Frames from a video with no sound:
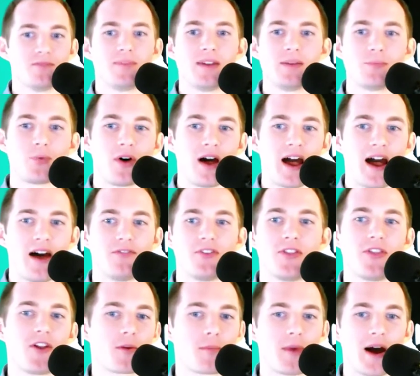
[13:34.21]
people have in
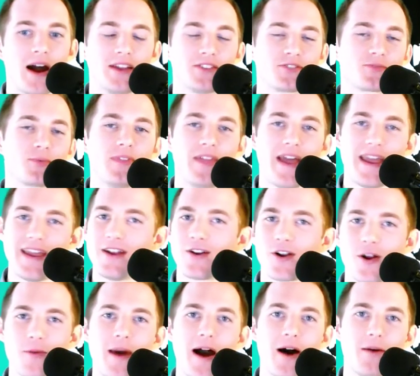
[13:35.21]
their minds when they hear
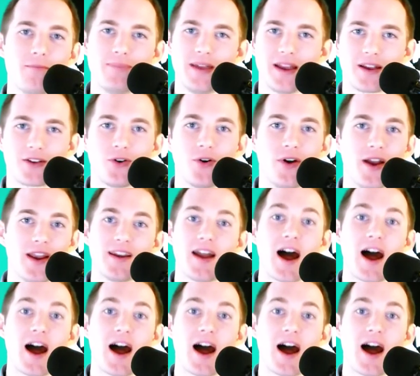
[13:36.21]
about Bitcoin.